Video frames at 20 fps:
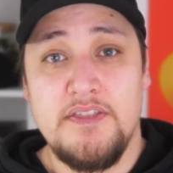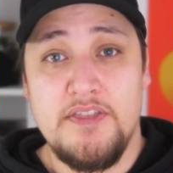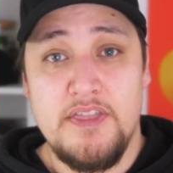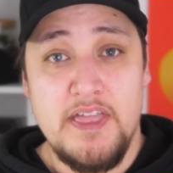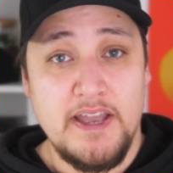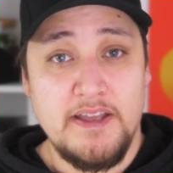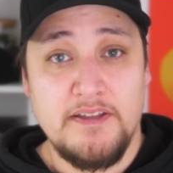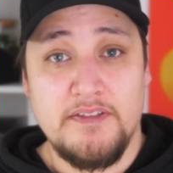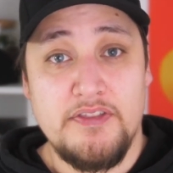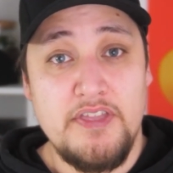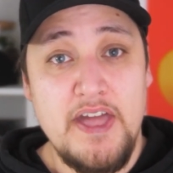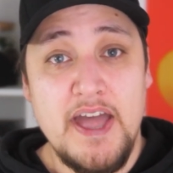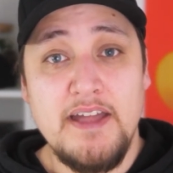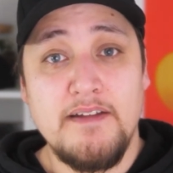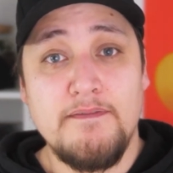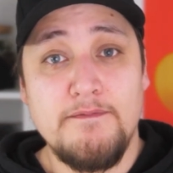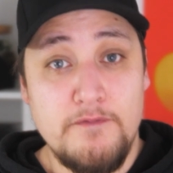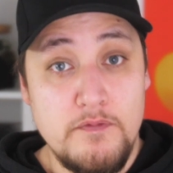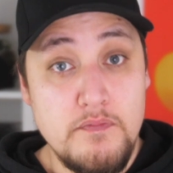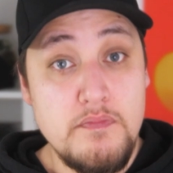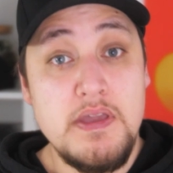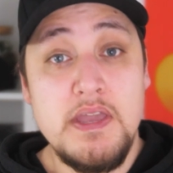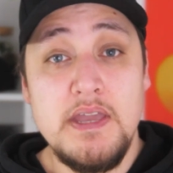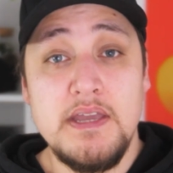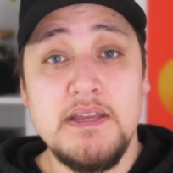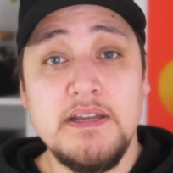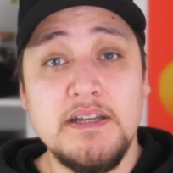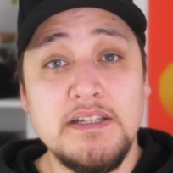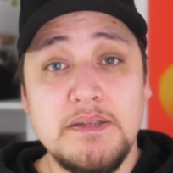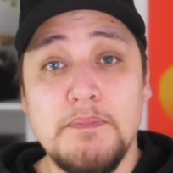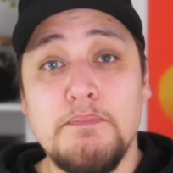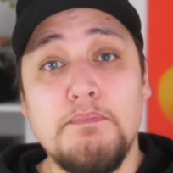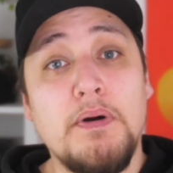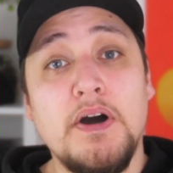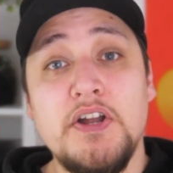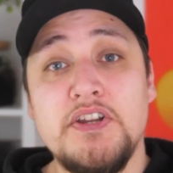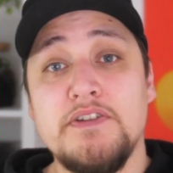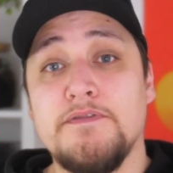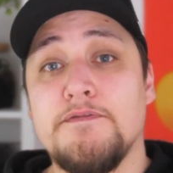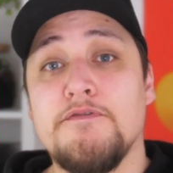Like that for me is a
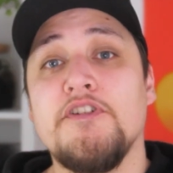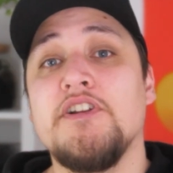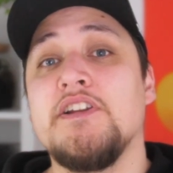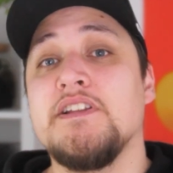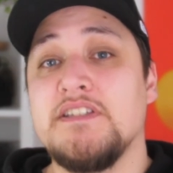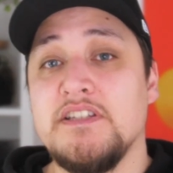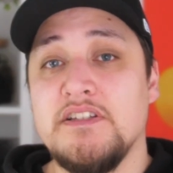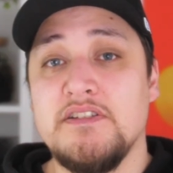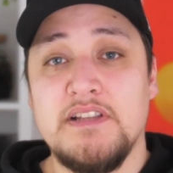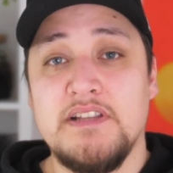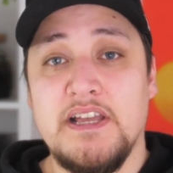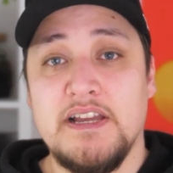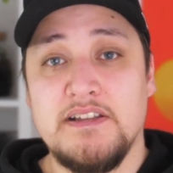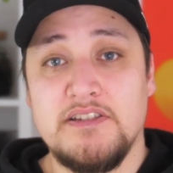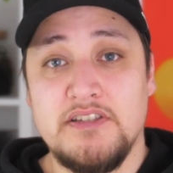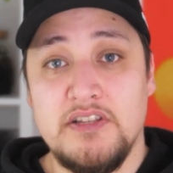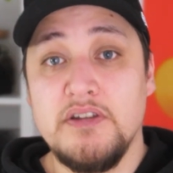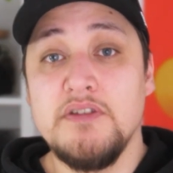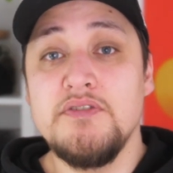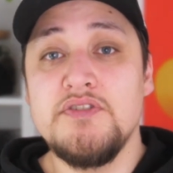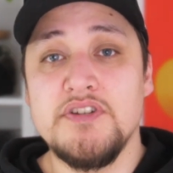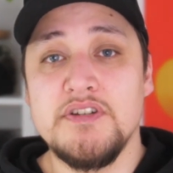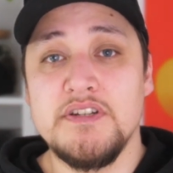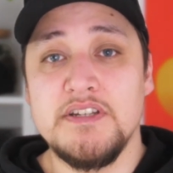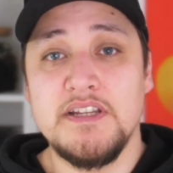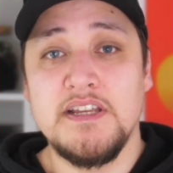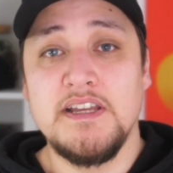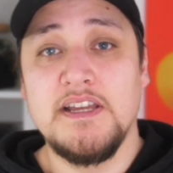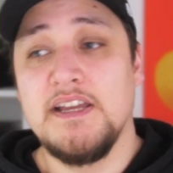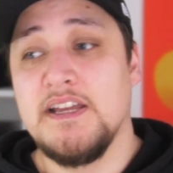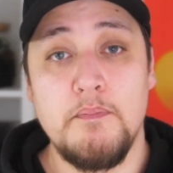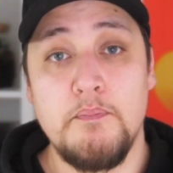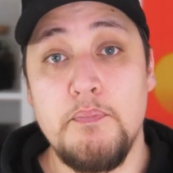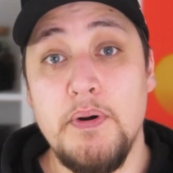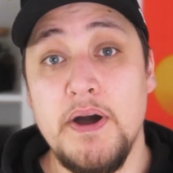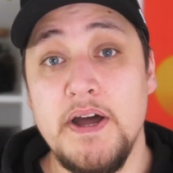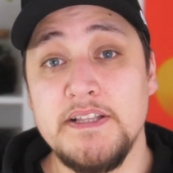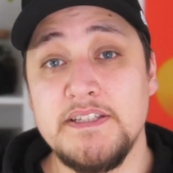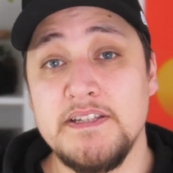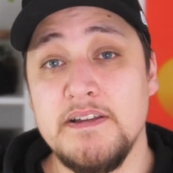budget friendly solution.
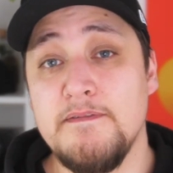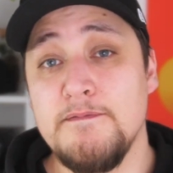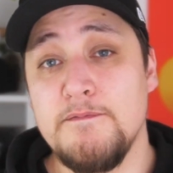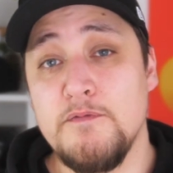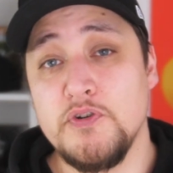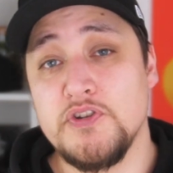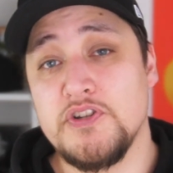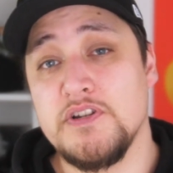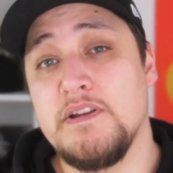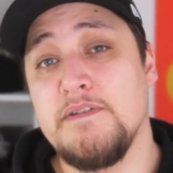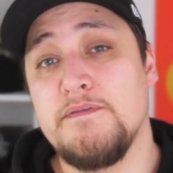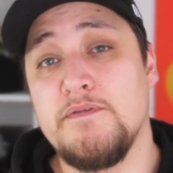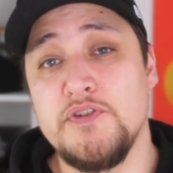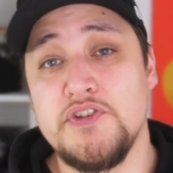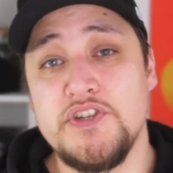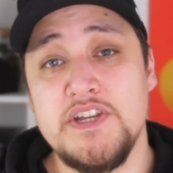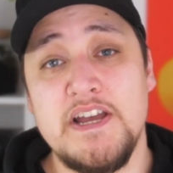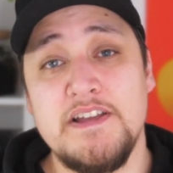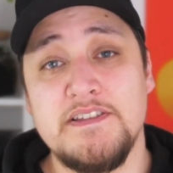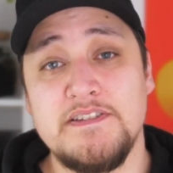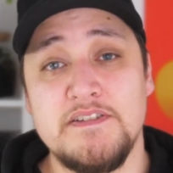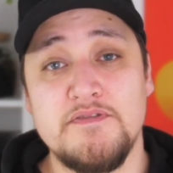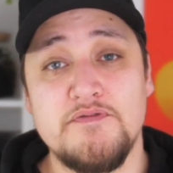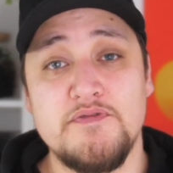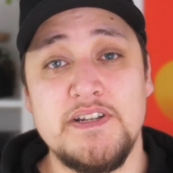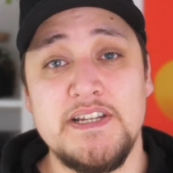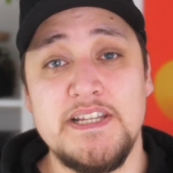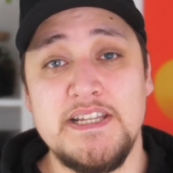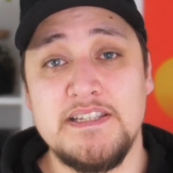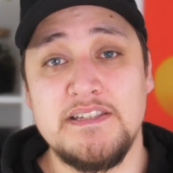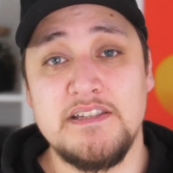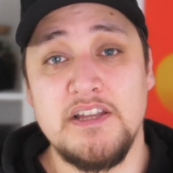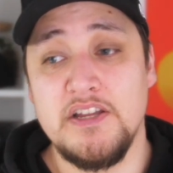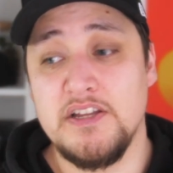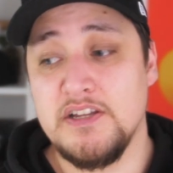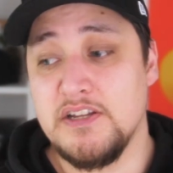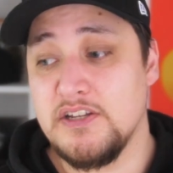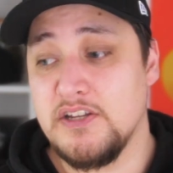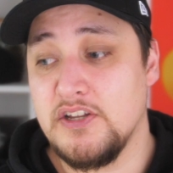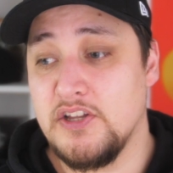But unfortunately, Fuji hasn't released
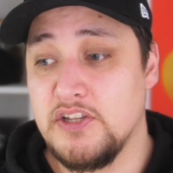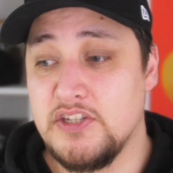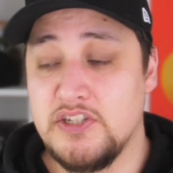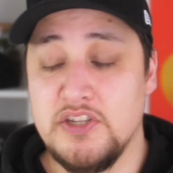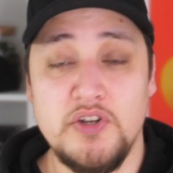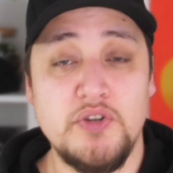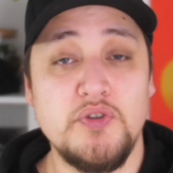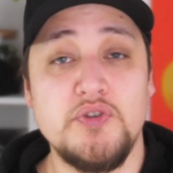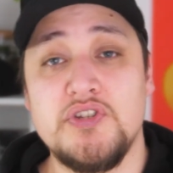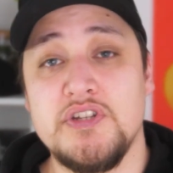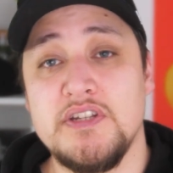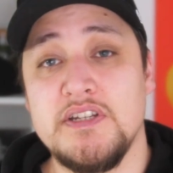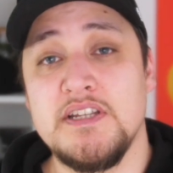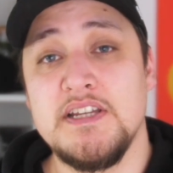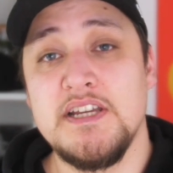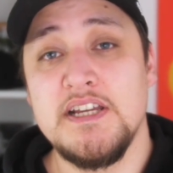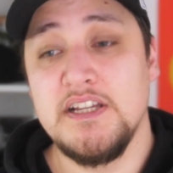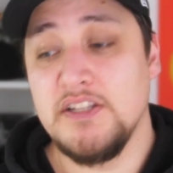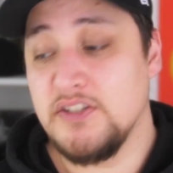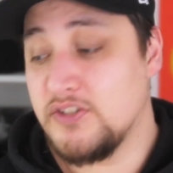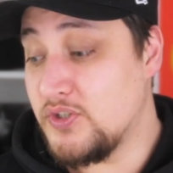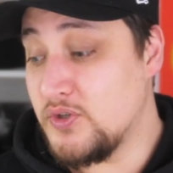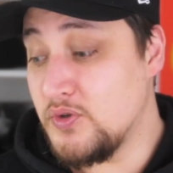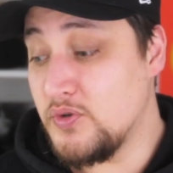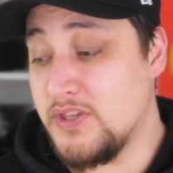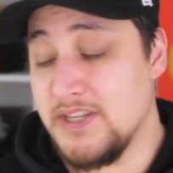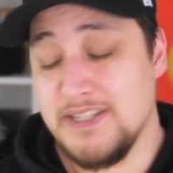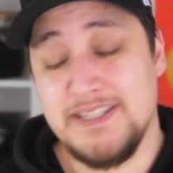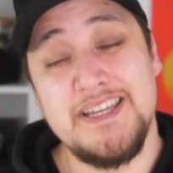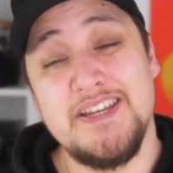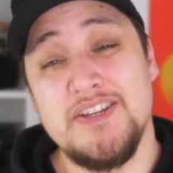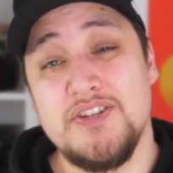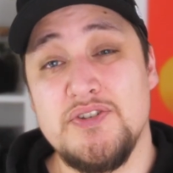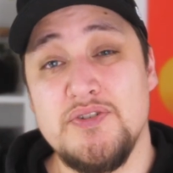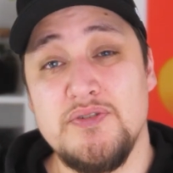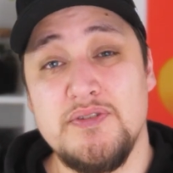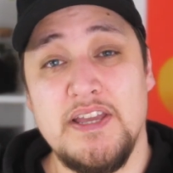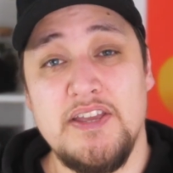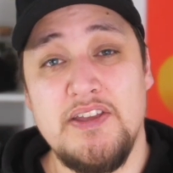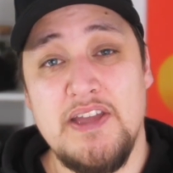a solution to this
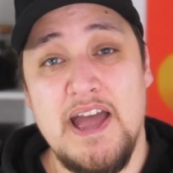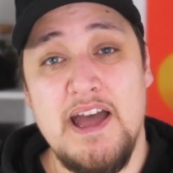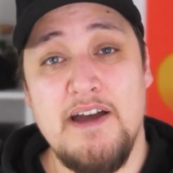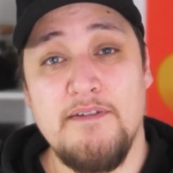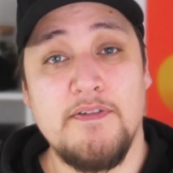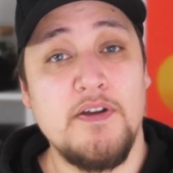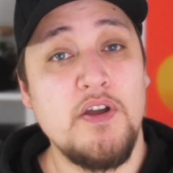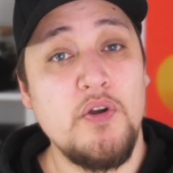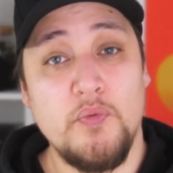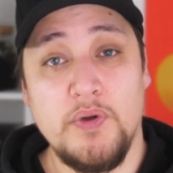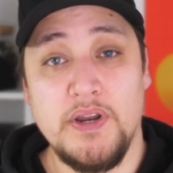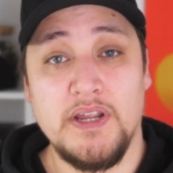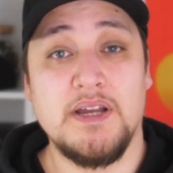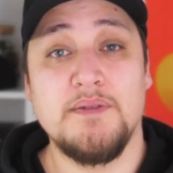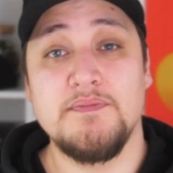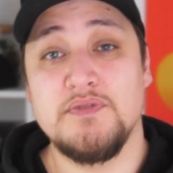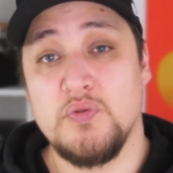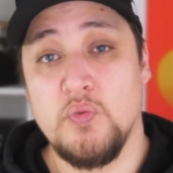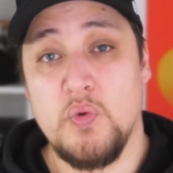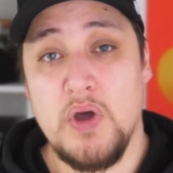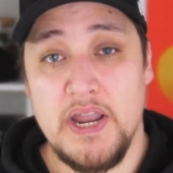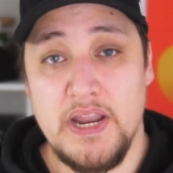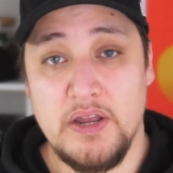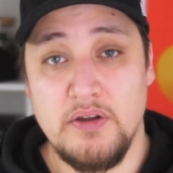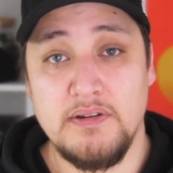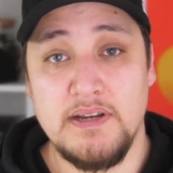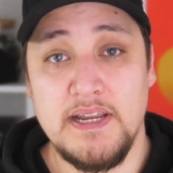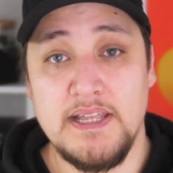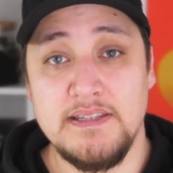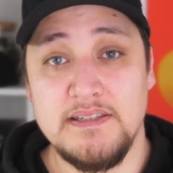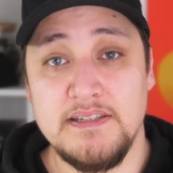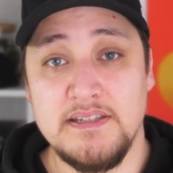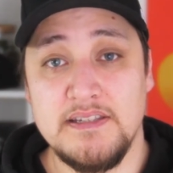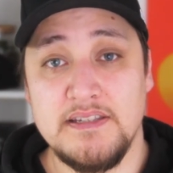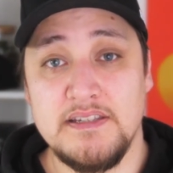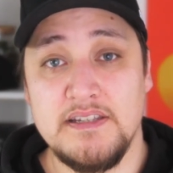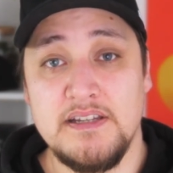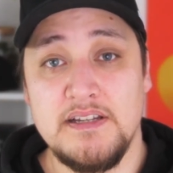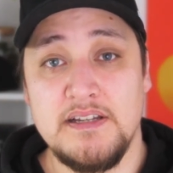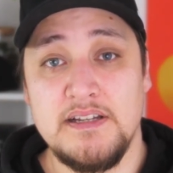issue that you have when it comes to wide angle
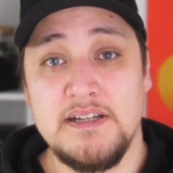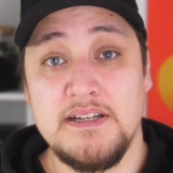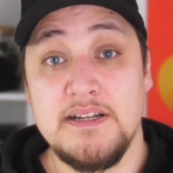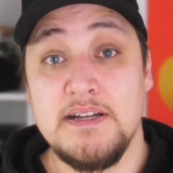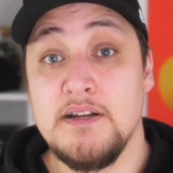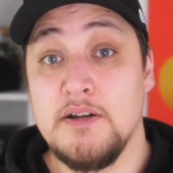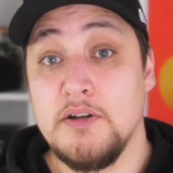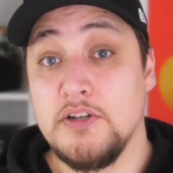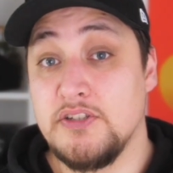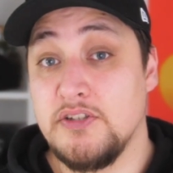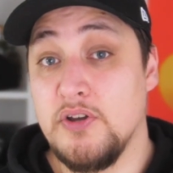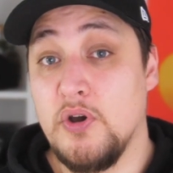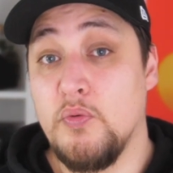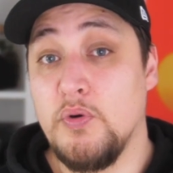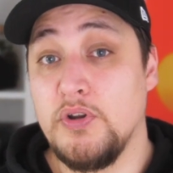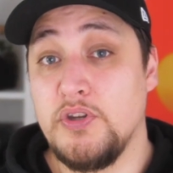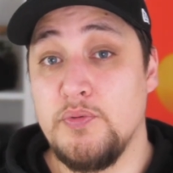lenses. So what